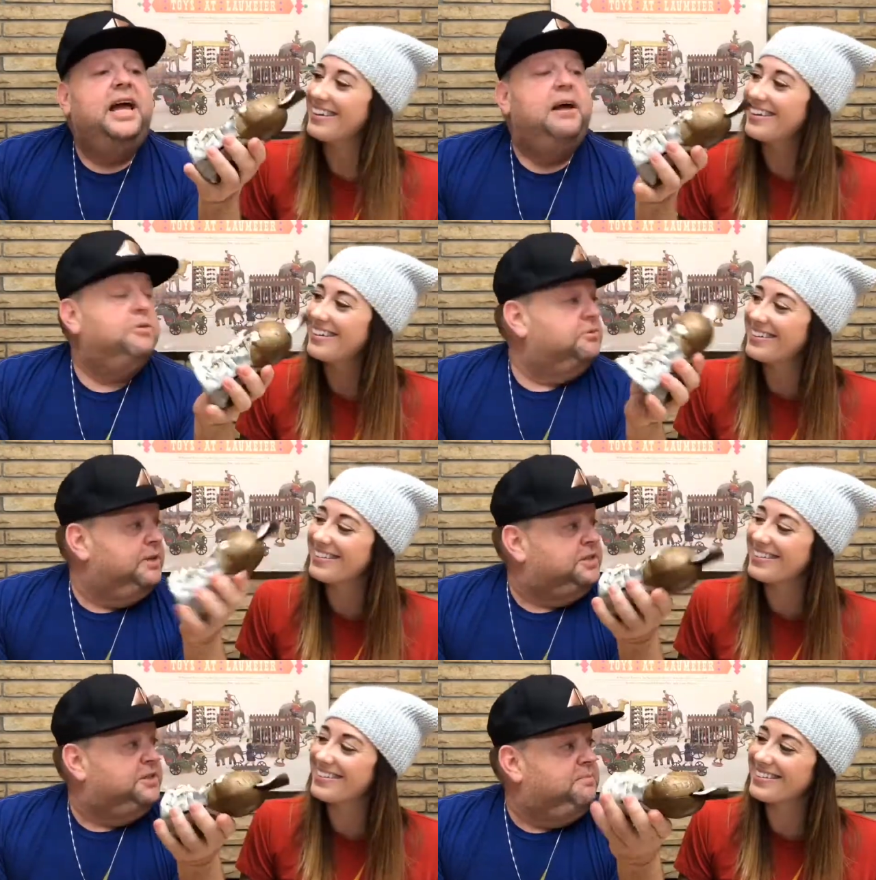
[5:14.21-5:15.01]
Speaker 1: It was
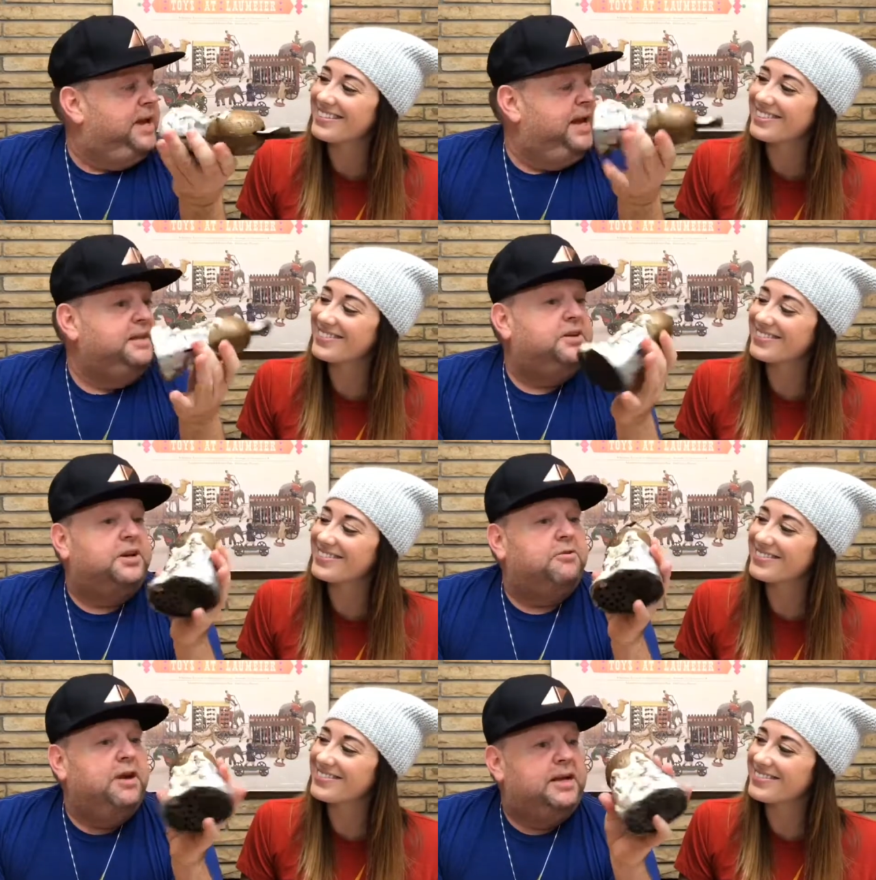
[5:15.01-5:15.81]
originally made to
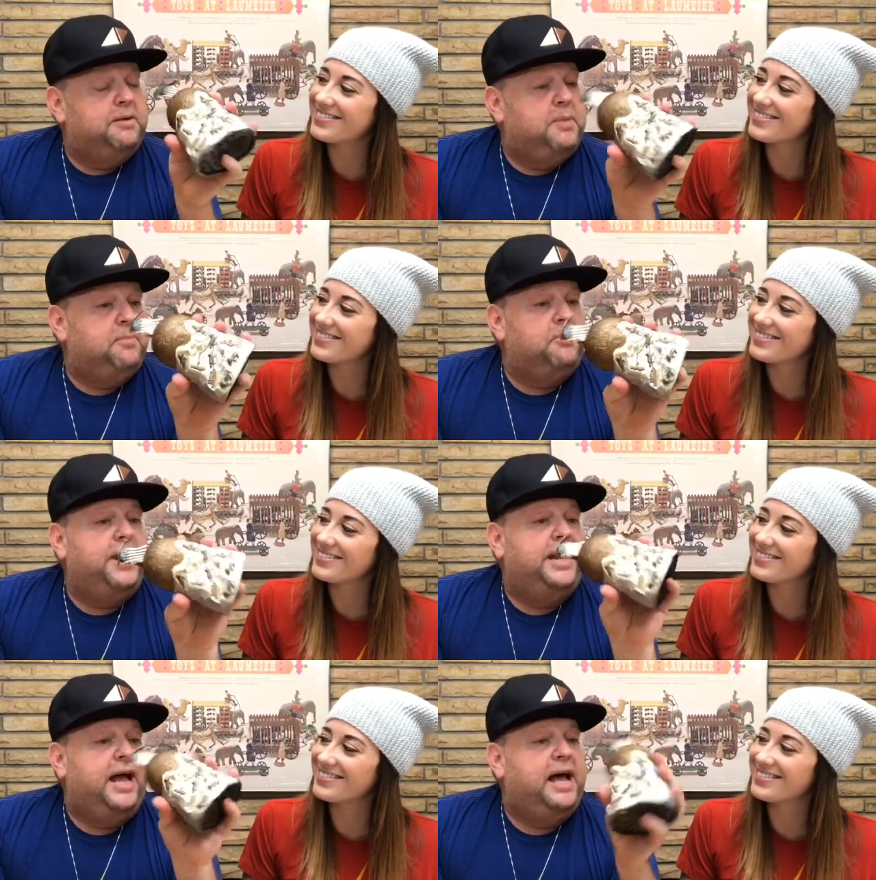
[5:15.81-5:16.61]

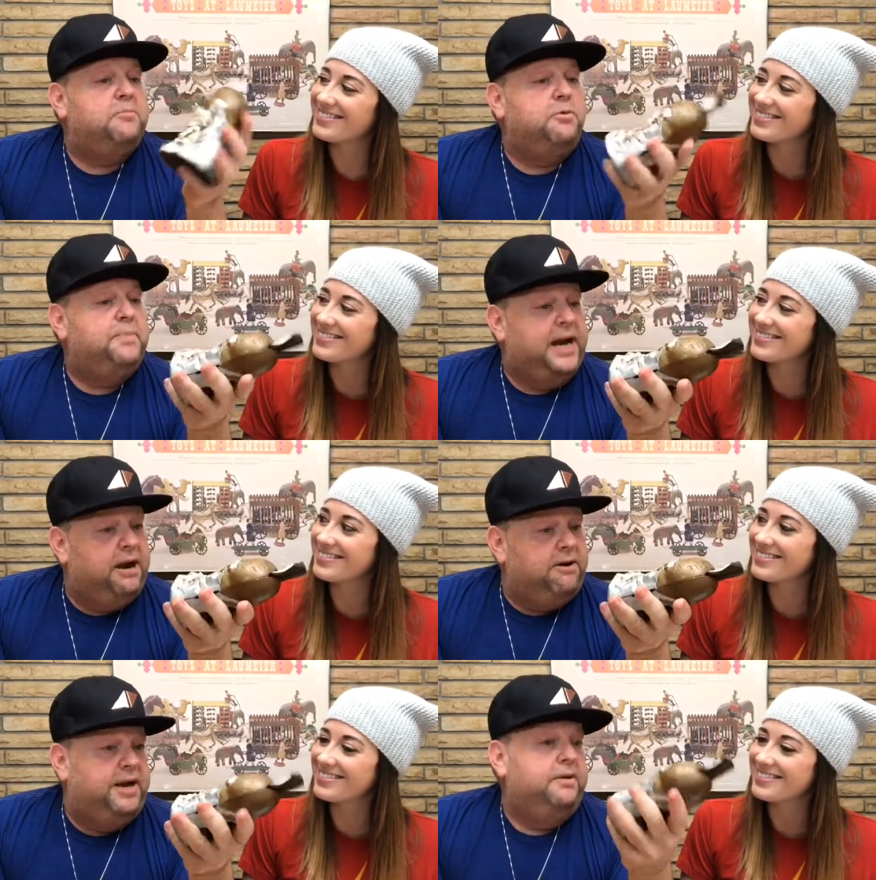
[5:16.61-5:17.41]
commemorate Admiral
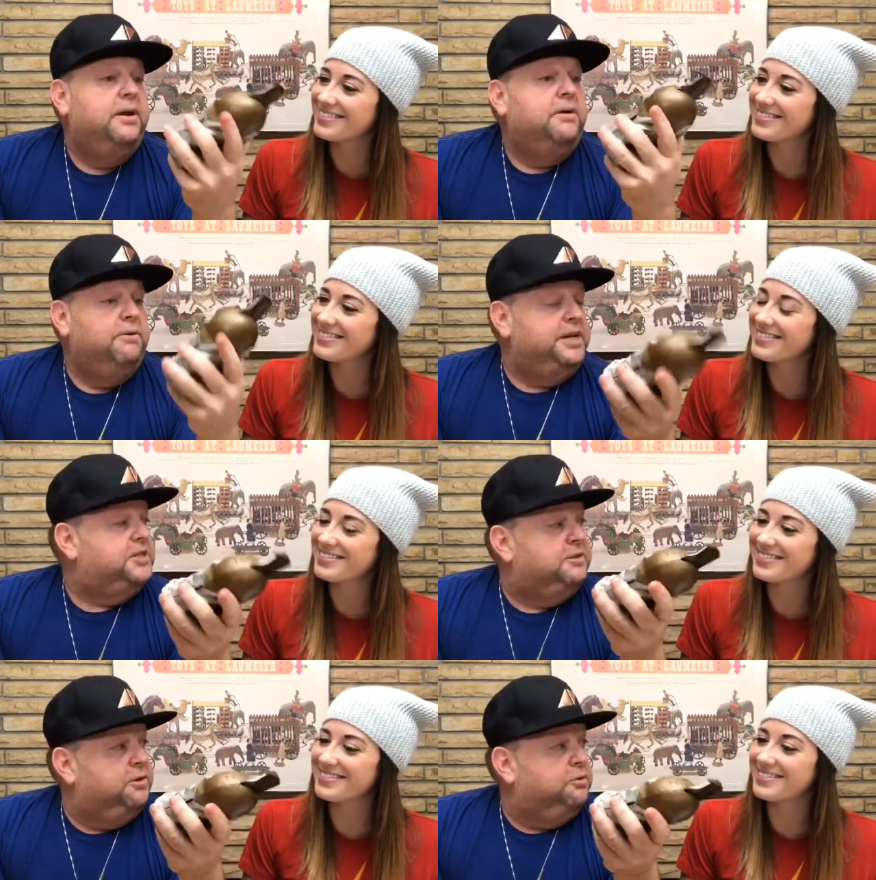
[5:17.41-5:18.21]
Peary
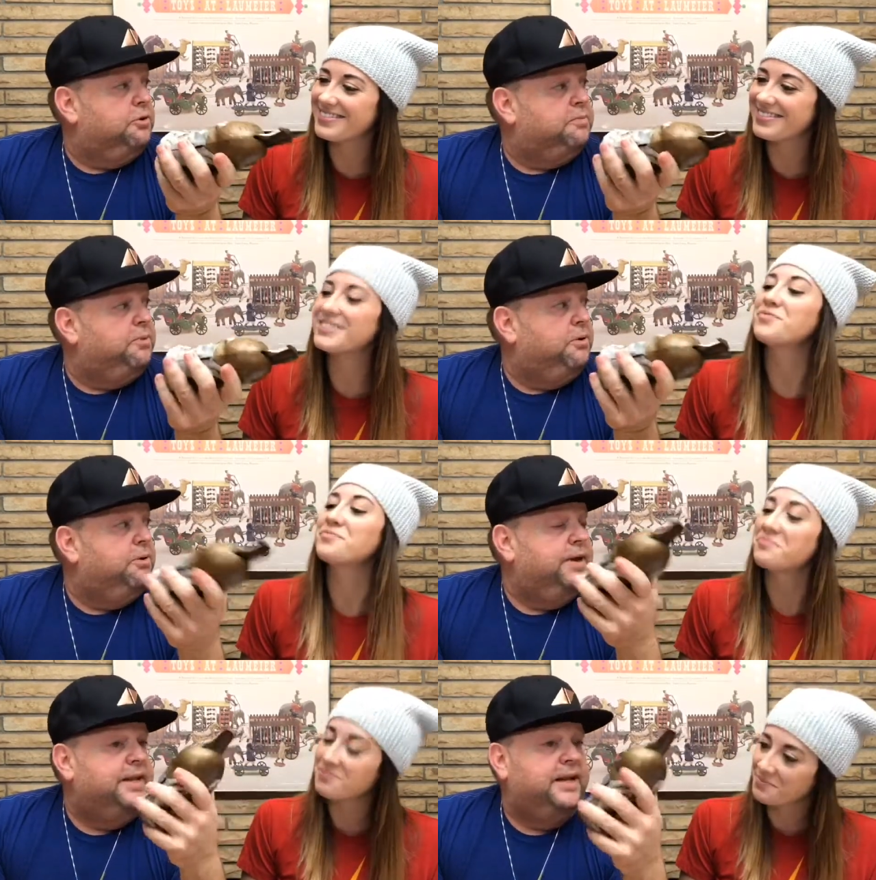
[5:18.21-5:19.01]
reaching the North
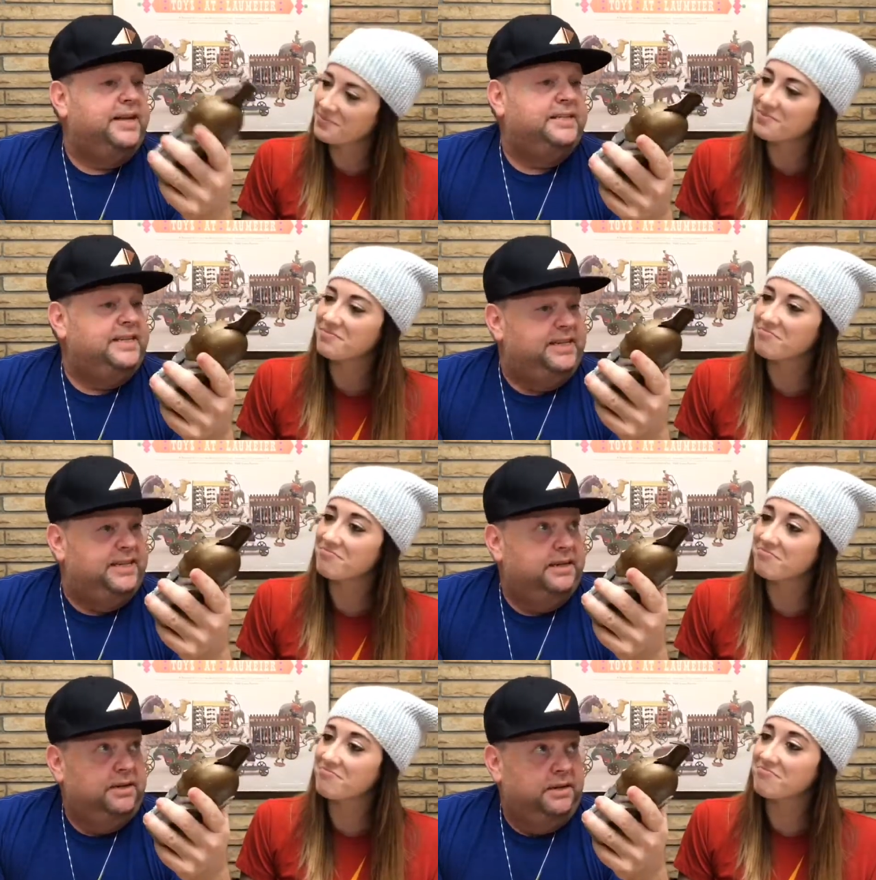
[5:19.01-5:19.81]
Pole in
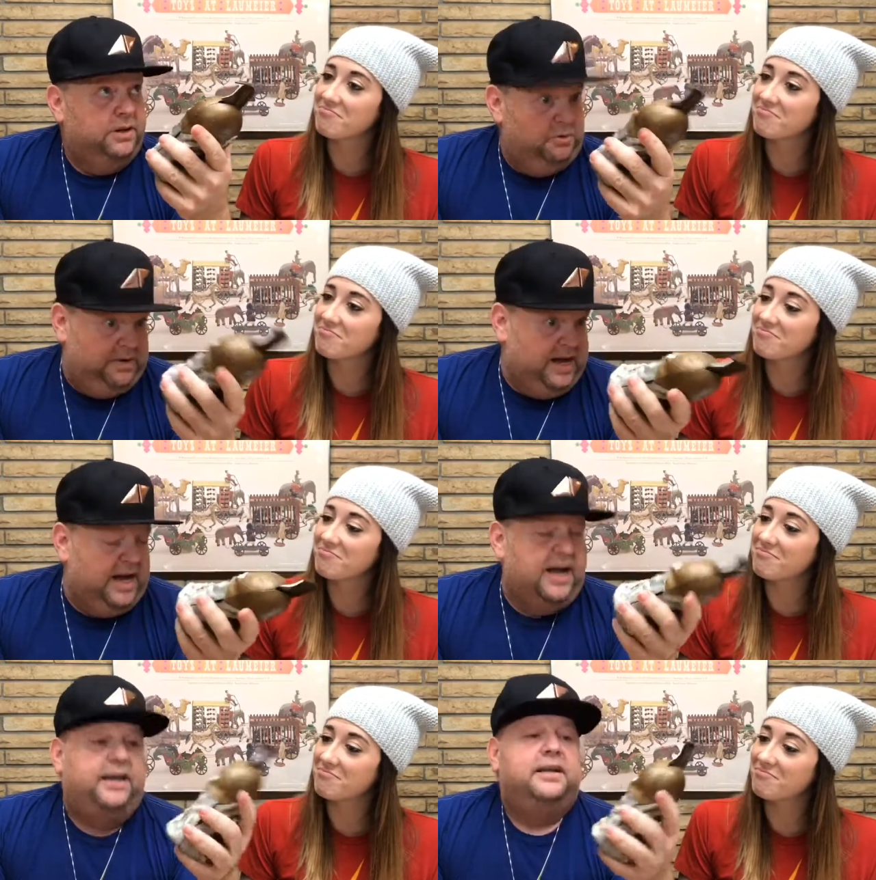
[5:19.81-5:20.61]

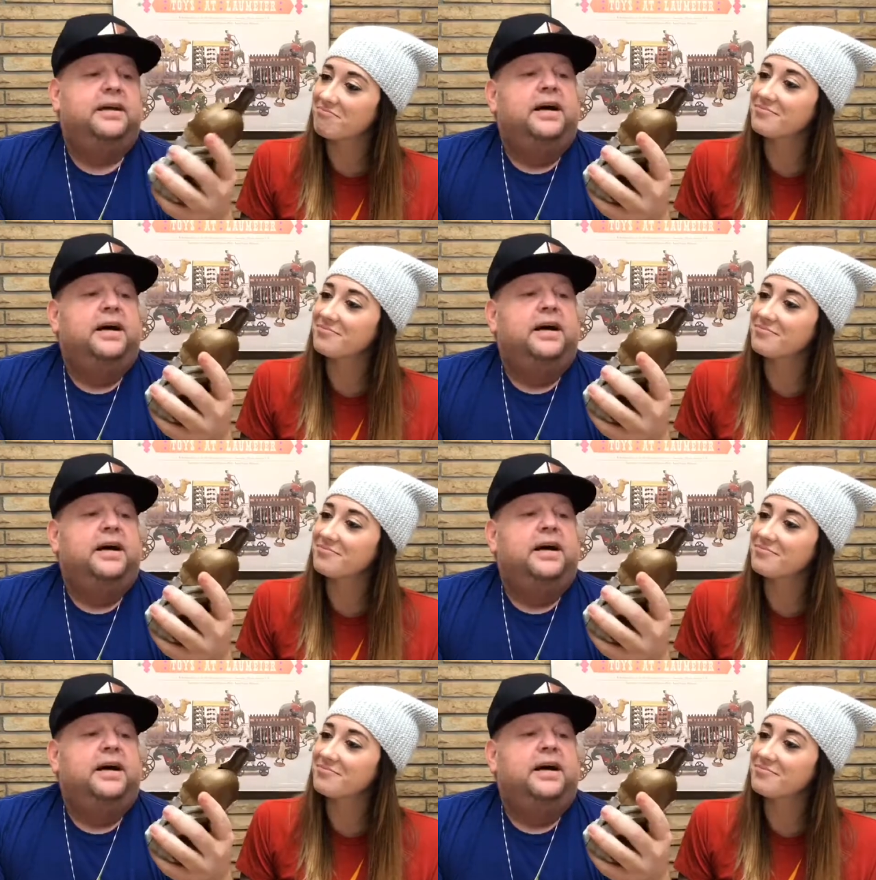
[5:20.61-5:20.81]
1909.